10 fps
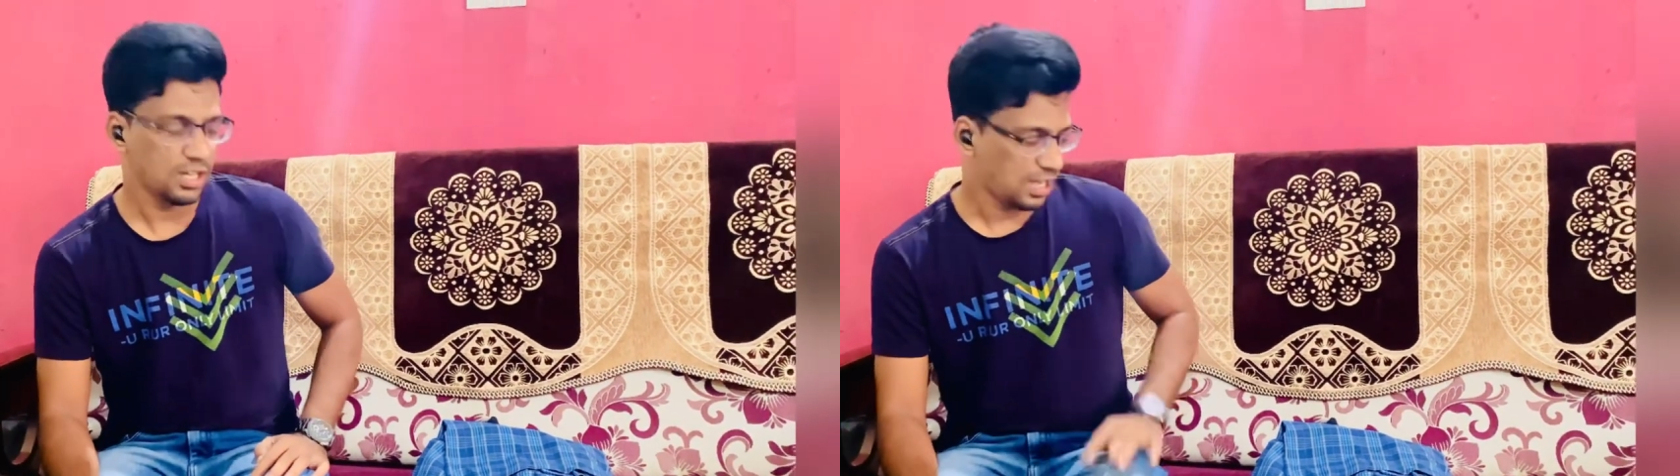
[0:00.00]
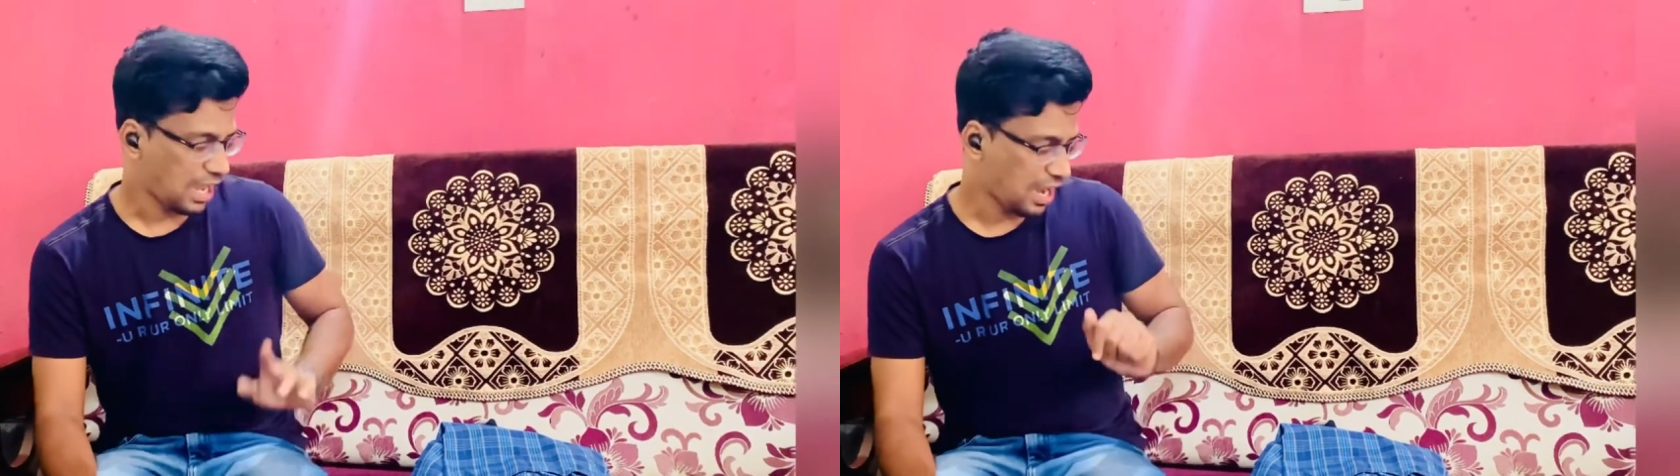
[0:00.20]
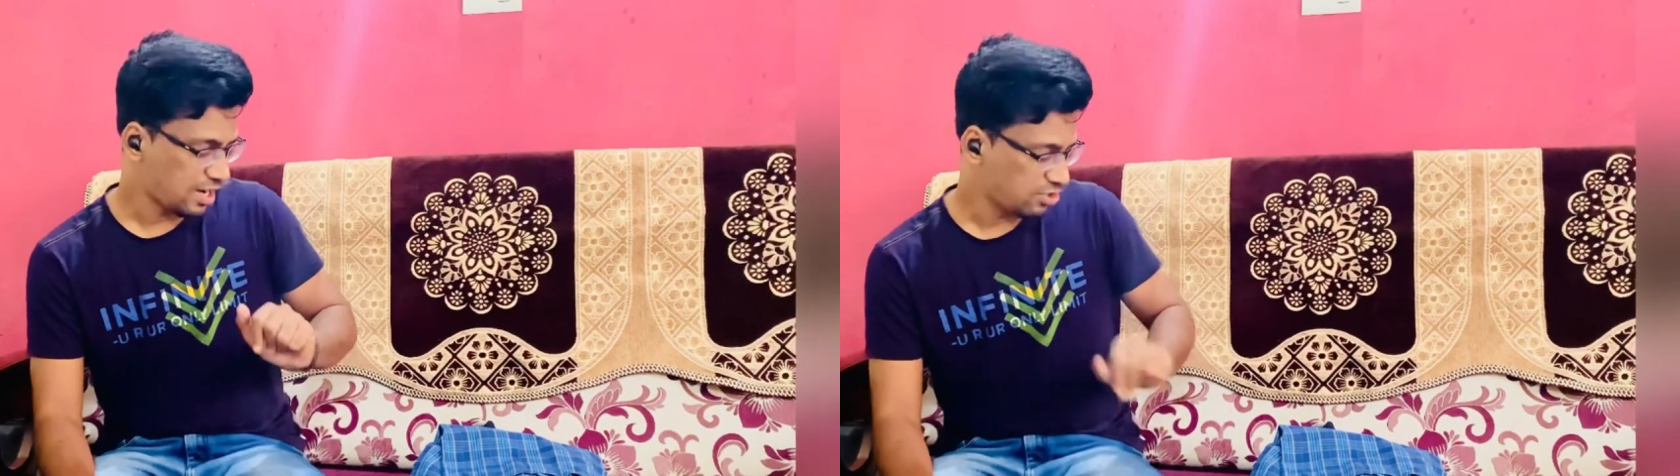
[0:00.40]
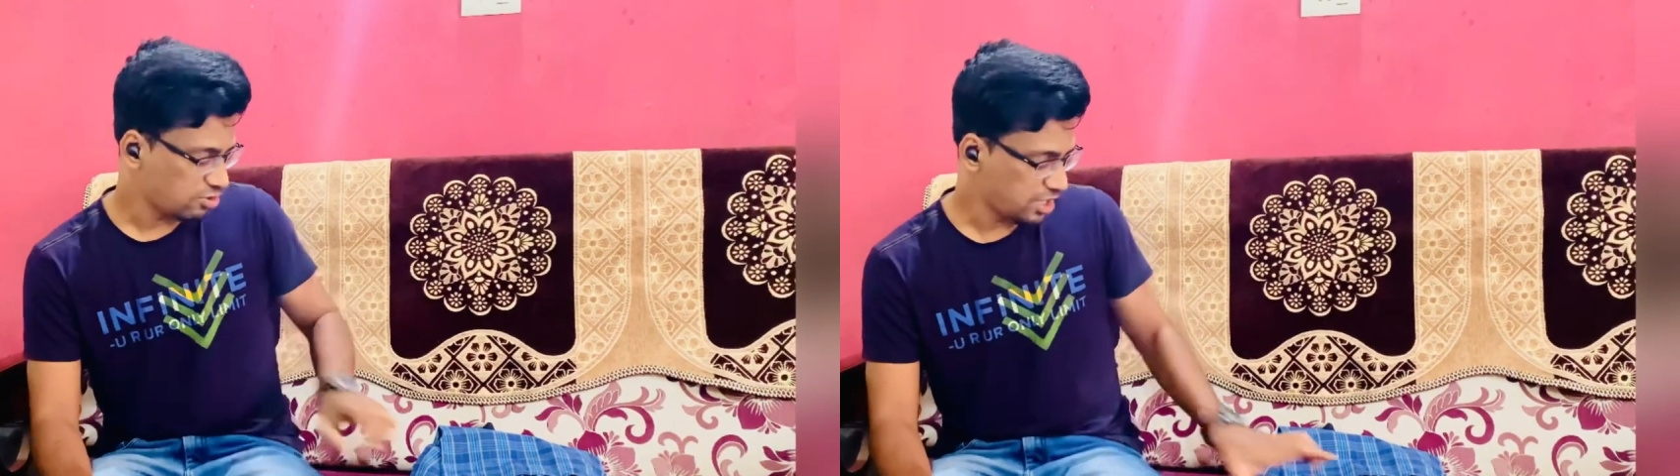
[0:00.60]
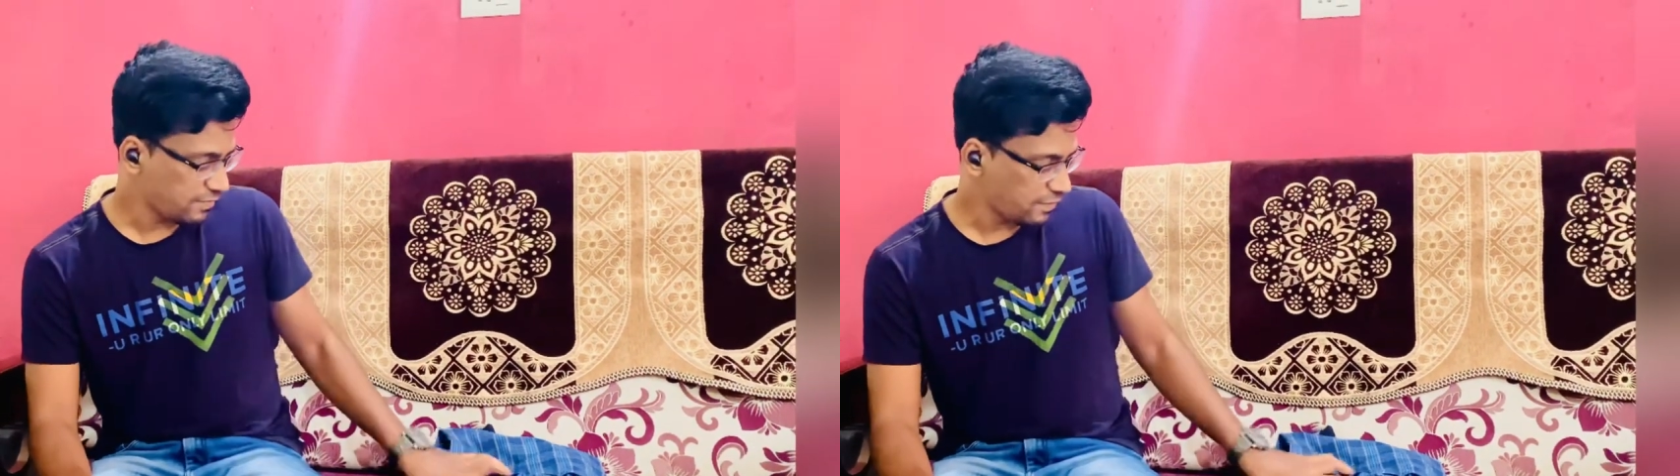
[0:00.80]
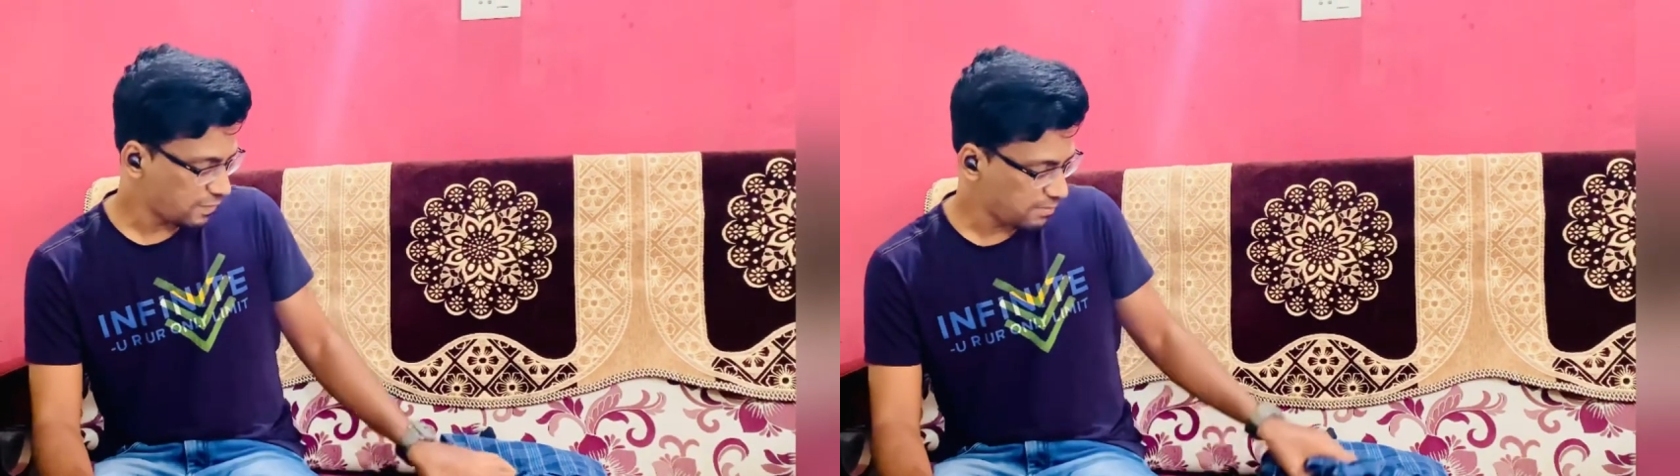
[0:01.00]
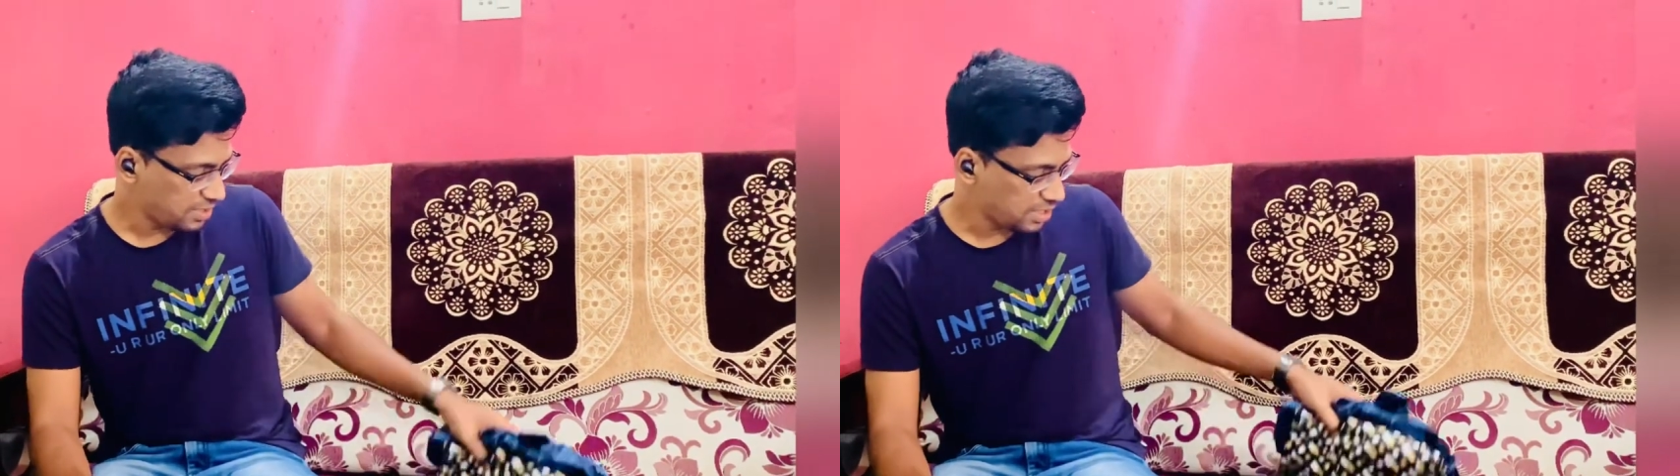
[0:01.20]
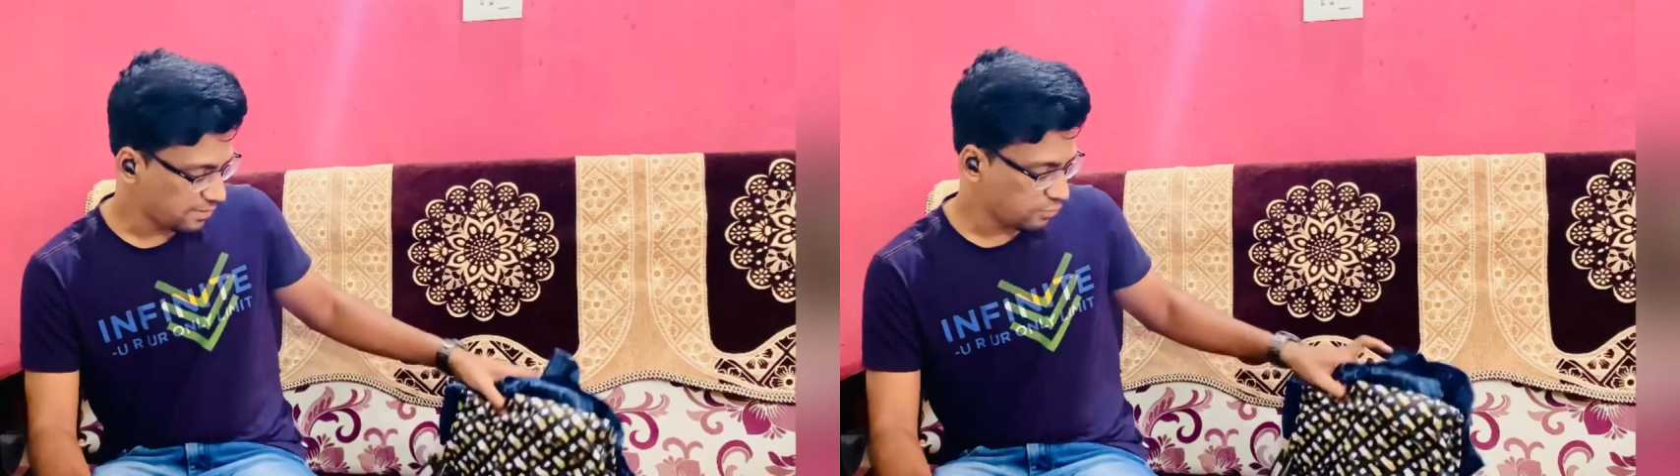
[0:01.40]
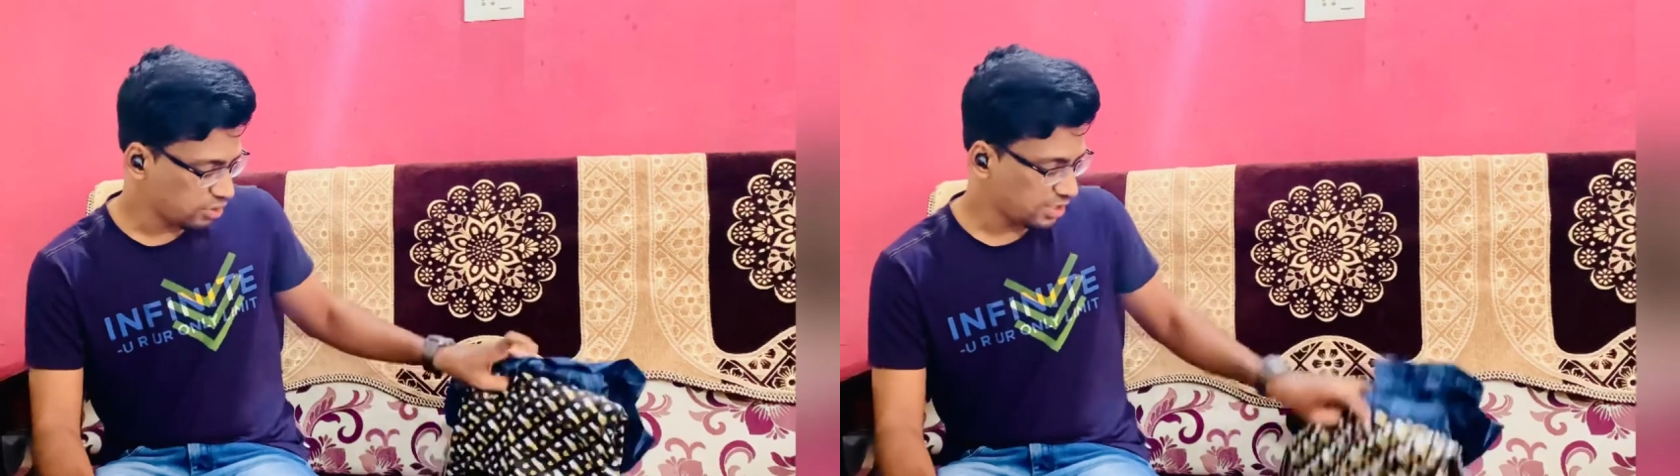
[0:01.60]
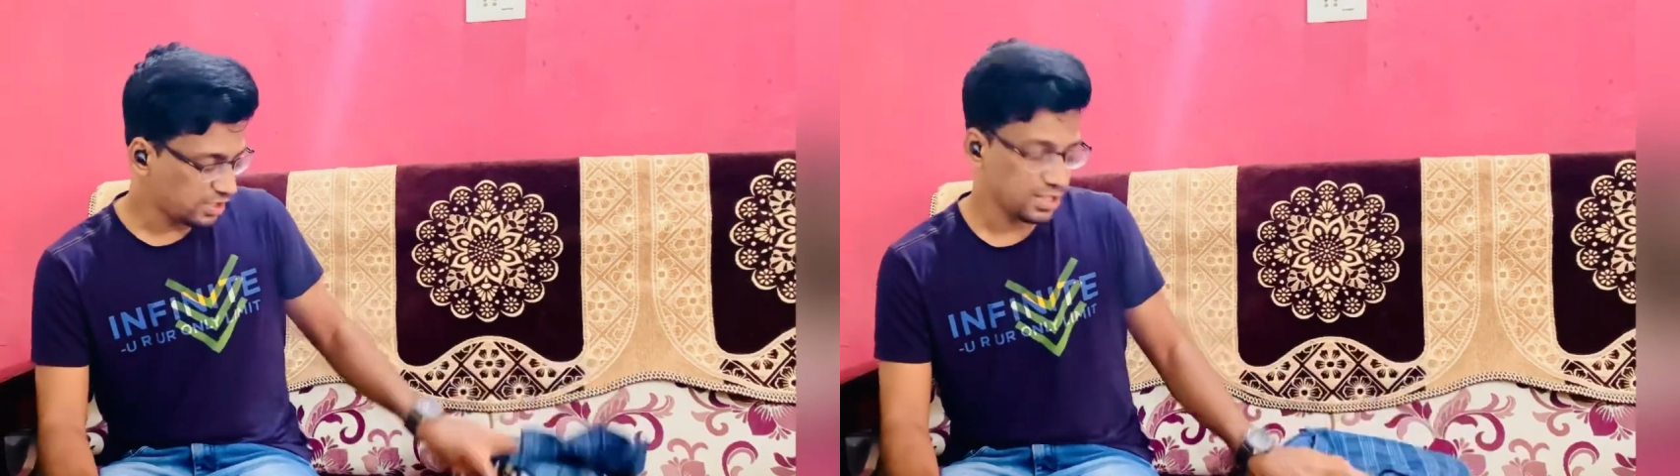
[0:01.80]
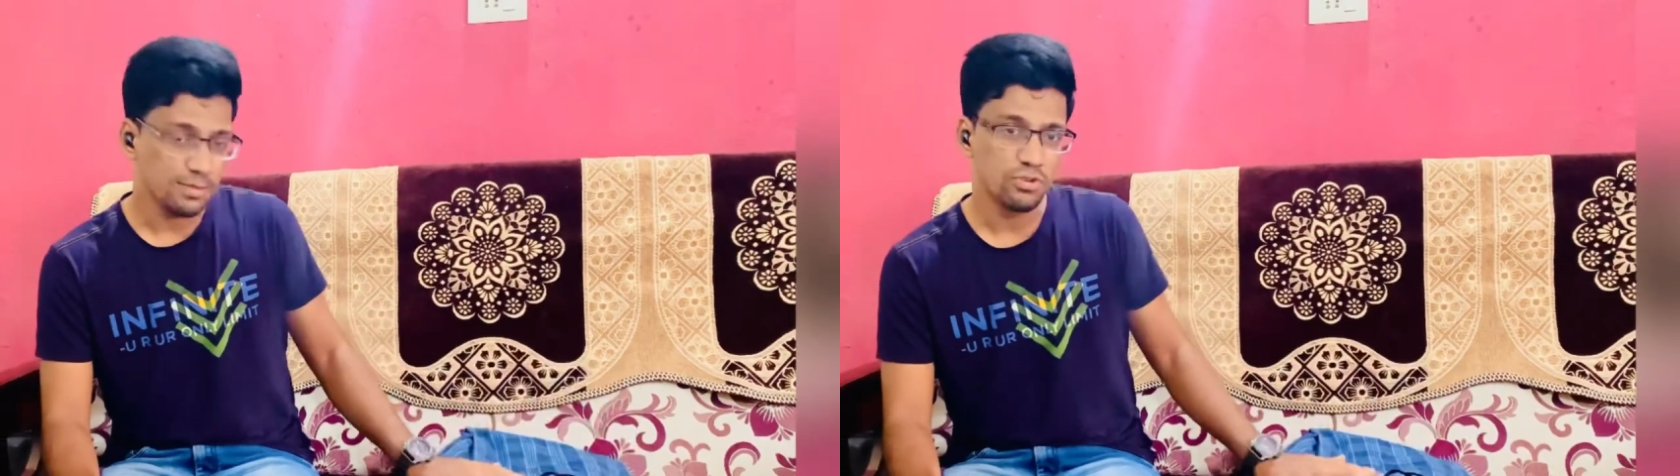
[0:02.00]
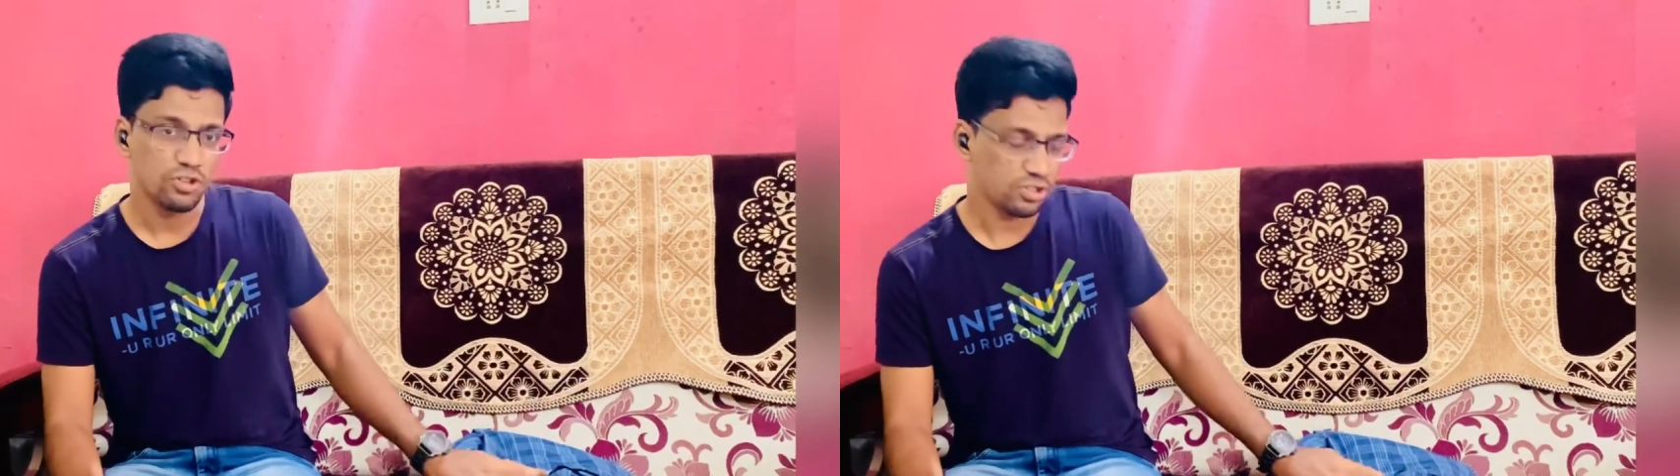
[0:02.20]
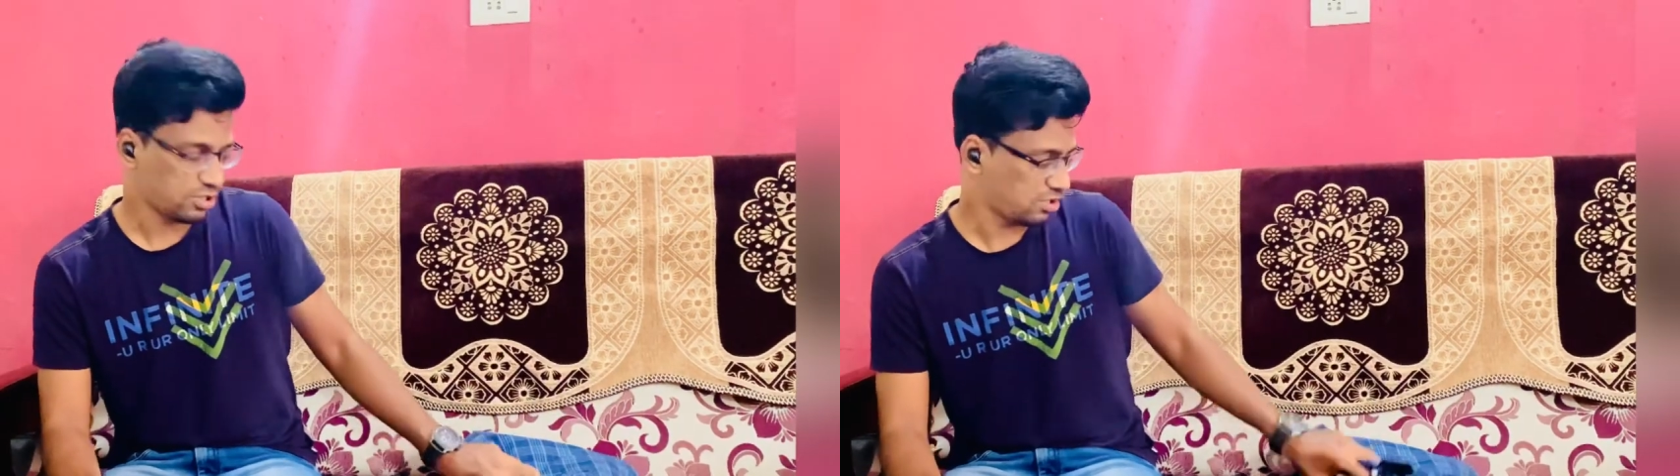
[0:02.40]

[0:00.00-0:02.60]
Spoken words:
And today we will be reviewing three more